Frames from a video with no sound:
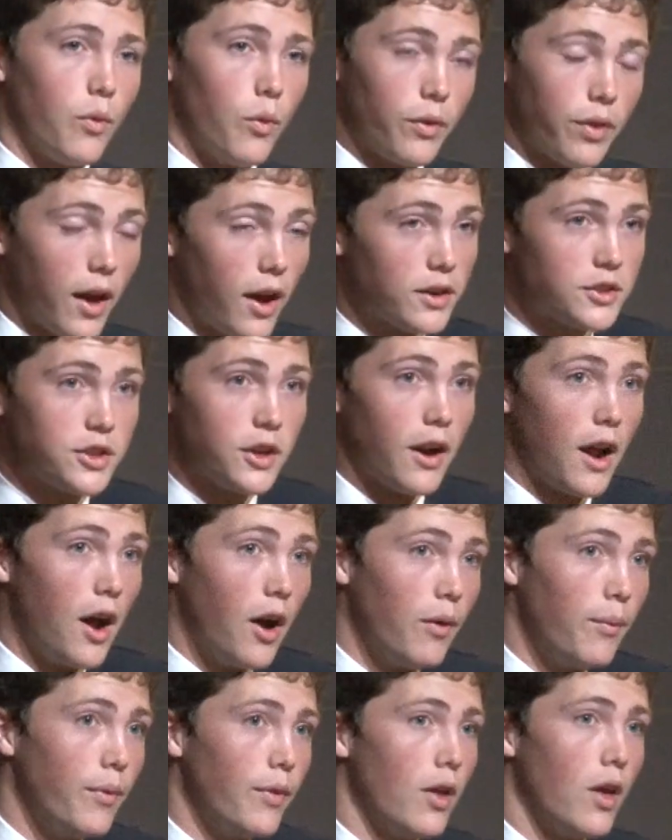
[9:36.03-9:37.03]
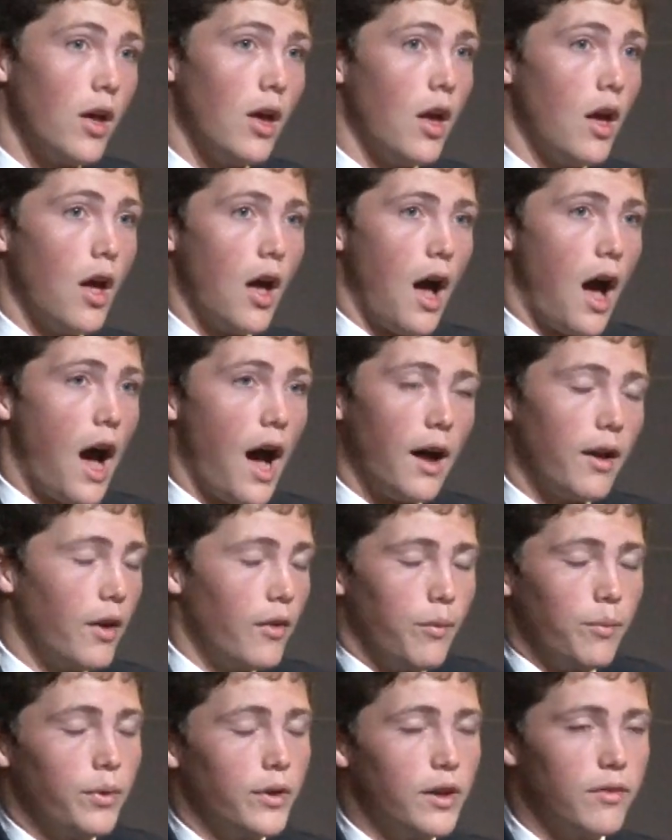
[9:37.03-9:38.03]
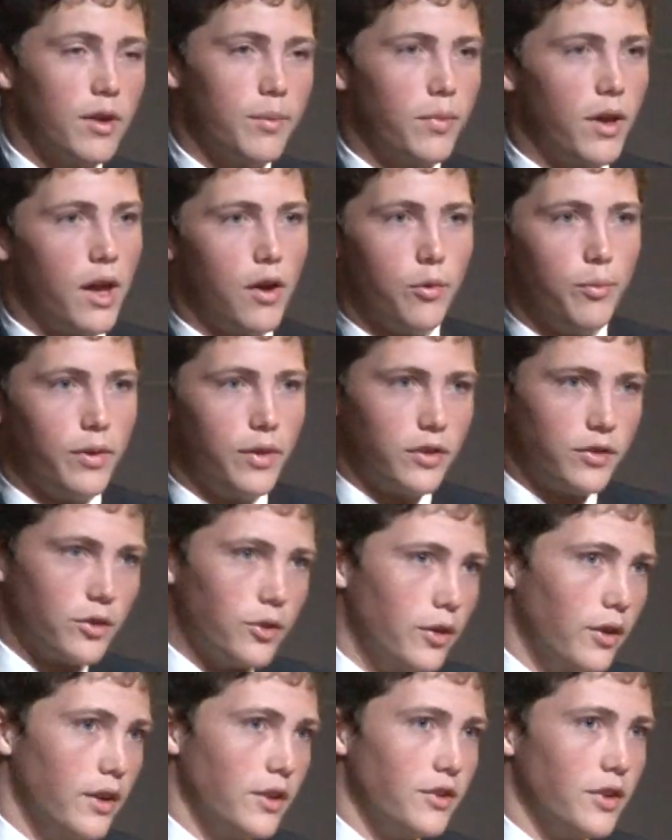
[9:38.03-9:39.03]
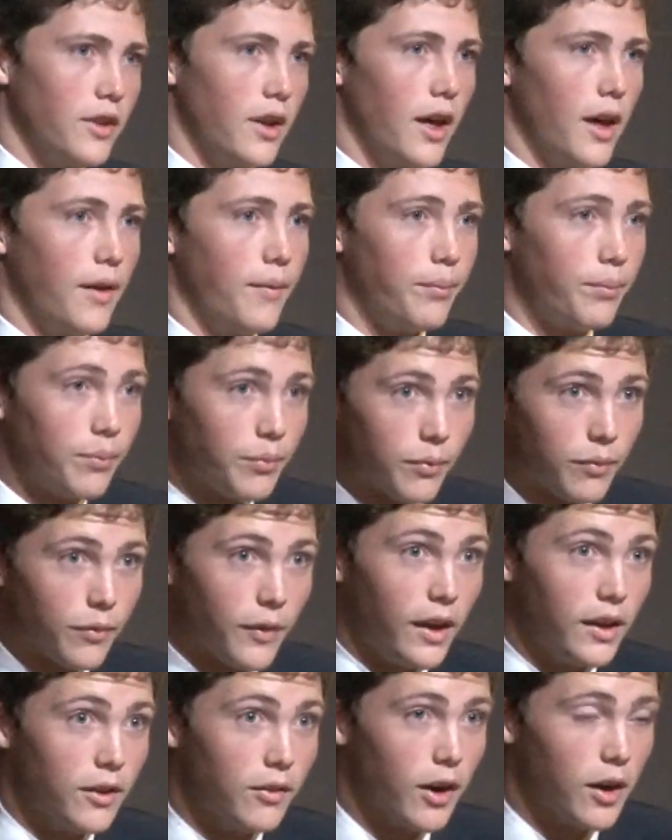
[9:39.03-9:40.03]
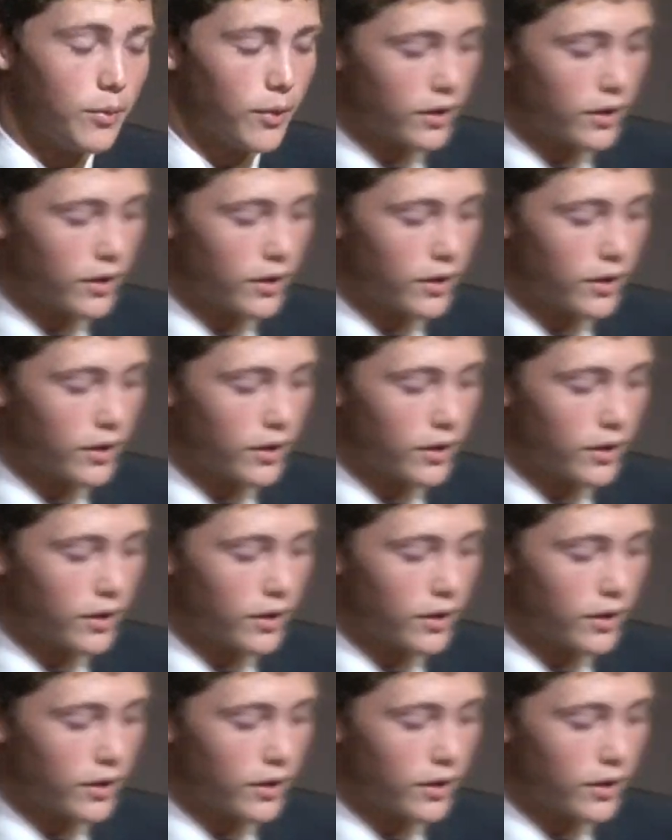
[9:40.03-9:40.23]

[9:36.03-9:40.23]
Without your help, I don't believe MBA would be the school it is today. Thank you very